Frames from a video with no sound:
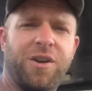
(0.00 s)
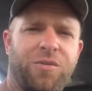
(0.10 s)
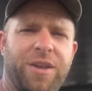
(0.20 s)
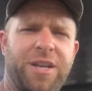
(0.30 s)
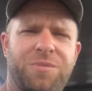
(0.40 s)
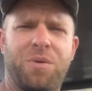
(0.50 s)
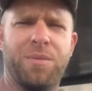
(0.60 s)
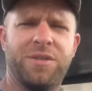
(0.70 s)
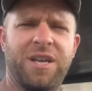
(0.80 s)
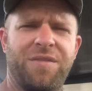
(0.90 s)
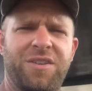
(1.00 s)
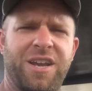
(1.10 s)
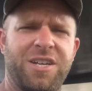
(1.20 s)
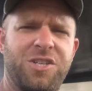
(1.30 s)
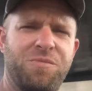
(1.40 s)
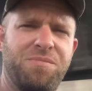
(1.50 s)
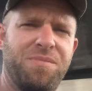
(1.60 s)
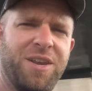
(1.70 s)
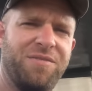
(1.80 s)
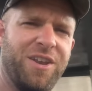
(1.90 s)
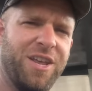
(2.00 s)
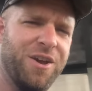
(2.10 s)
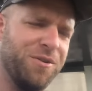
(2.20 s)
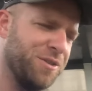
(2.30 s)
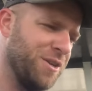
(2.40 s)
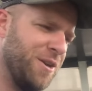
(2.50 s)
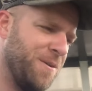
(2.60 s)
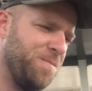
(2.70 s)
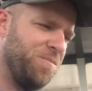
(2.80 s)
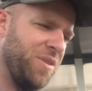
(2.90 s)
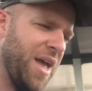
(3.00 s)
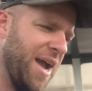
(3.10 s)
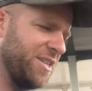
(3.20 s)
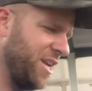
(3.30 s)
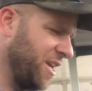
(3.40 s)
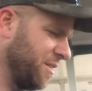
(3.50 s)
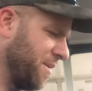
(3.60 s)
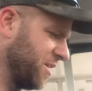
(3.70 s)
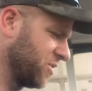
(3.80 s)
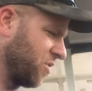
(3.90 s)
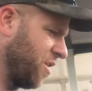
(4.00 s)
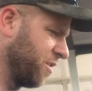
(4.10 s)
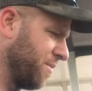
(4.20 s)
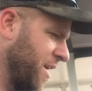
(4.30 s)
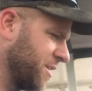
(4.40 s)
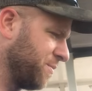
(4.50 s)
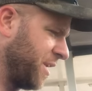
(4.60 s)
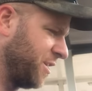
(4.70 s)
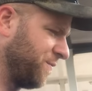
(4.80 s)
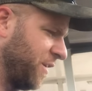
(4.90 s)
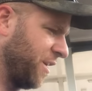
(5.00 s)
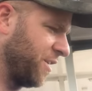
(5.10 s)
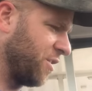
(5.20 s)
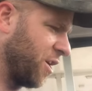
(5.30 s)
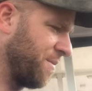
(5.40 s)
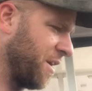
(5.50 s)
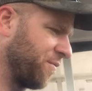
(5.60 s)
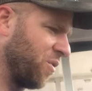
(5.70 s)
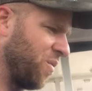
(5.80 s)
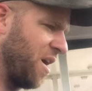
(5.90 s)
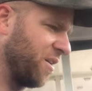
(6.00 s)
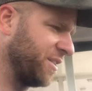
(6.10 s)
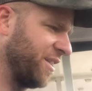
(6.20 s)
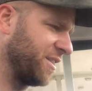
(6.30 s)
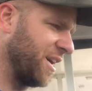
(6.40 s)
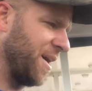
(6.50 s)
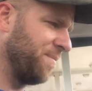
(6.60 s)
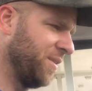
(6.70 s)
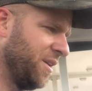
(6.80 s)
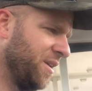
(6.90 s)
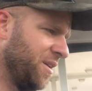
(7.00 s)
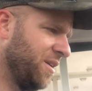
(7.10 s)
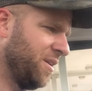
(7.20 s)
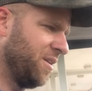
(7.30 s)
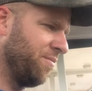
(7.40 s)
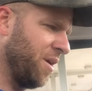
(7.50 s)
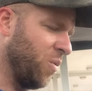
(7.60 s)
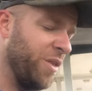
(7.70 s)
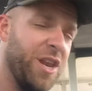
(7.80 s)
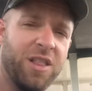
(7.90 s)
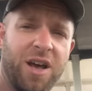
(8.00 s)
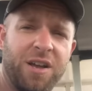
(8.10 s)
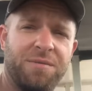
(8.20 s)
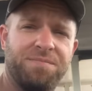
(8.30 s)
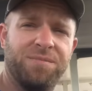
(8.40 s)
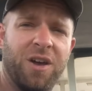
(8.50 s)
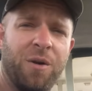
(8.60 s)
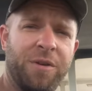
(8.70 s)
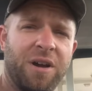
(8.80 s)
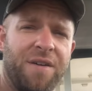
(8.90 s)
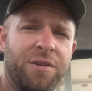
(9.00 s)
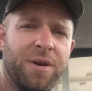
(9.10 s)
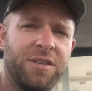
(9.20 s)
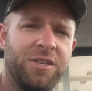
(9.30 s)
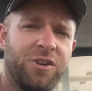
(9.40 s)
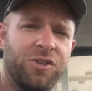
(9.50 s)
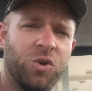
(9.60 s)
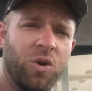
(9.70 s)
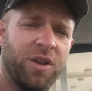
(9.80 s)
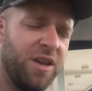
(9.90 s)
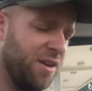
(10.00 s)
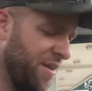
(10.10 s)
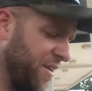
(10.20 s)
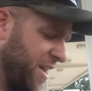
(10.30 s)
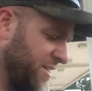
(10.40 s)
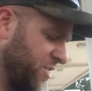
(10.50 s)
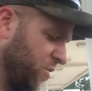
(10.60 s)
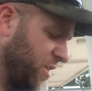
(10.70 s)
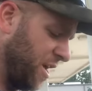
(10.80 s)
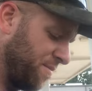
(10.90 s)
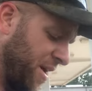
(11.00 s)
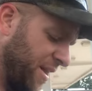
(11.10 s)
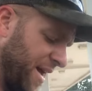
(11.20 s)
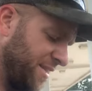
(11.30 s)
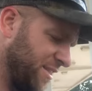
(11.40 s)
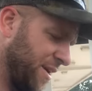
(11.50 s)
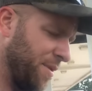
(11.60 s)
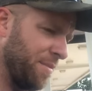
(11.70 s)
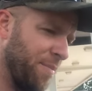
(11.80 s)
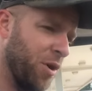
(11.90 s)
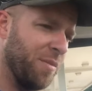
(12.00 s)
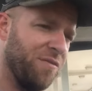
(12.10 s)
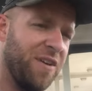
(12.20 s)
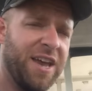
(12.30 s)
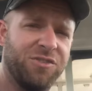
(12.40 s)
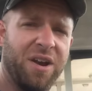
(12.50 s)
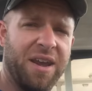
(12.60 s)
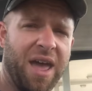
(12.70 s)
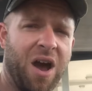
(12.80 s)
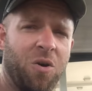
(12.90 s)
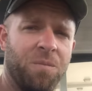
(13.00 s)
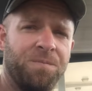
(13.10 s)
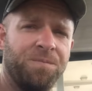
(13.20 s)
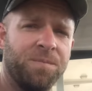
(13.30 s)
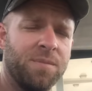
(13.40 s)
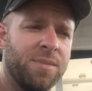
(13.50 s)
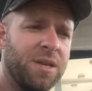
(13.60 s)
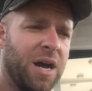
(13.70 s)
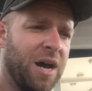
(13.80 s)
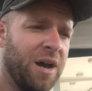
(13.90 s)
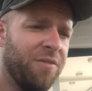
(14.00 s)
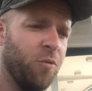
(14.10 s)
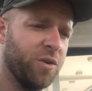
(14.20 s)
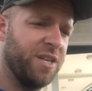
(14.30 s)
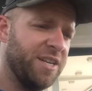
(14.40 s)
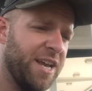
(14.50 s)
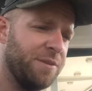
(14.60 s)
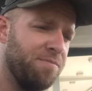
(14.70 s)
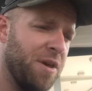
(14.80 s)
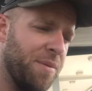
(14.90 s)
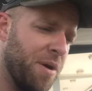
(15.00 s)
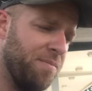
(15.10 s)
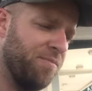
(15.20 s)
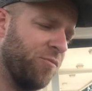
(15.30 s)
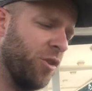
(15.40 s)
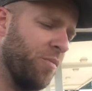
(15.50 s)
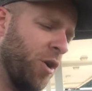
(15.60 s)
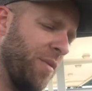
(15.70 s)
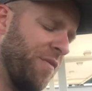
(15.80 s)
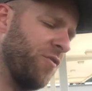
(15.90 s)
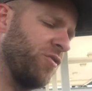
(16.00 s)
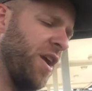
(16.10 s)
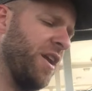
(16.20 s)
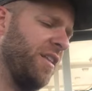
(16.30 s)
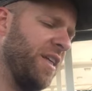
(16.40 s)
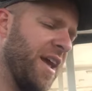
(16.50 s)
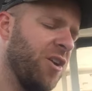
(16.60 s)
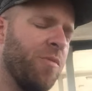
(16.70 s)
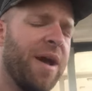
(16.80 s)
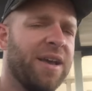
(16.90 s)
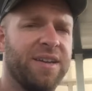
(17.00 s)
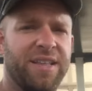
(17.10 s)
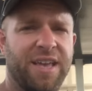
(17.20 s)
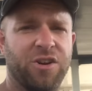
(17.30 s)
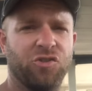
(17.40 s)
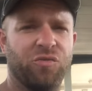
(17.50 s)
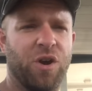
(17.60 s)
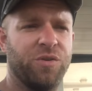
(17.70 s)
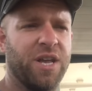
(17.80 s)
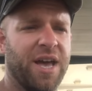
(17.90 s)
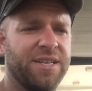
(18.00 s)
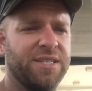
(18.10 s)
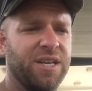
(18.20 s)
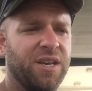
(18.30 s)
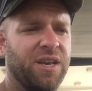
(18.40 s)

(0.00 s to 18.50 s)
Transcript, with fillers: I don't think it's probably safe that I get you many videos actually in the bus or on the bus, but I just figured I'd talk it for a while because I have the time. But with any luck, I'll be driving a bus here shortly. I've got to still get my license. I'm in my permit phase right now uh, 14 days minimum for the permit for training, and then I can go back and take the actual road test.